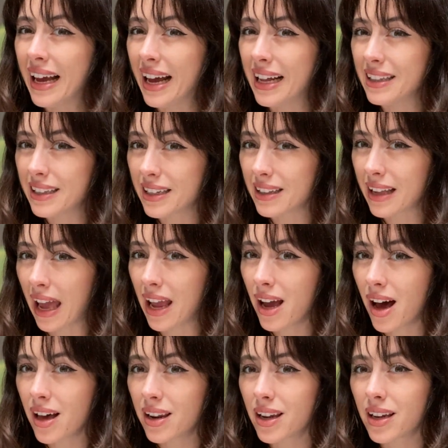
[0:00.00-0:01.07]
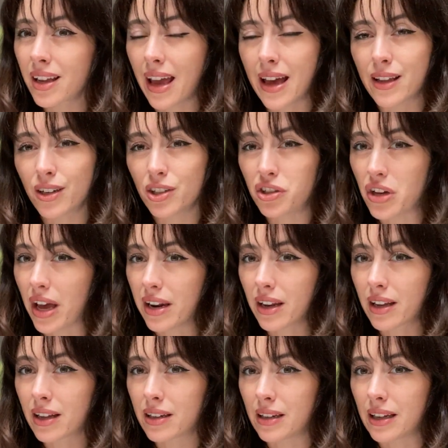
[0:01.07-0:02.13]
a little chaotic,
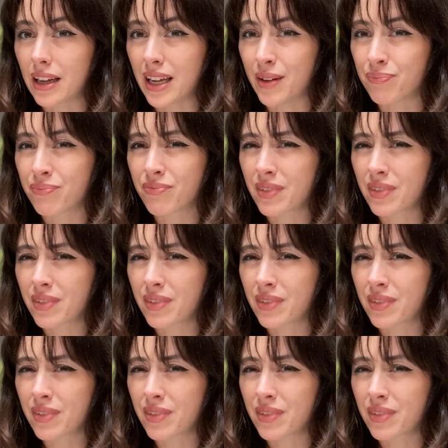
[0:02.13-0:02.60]
energetically,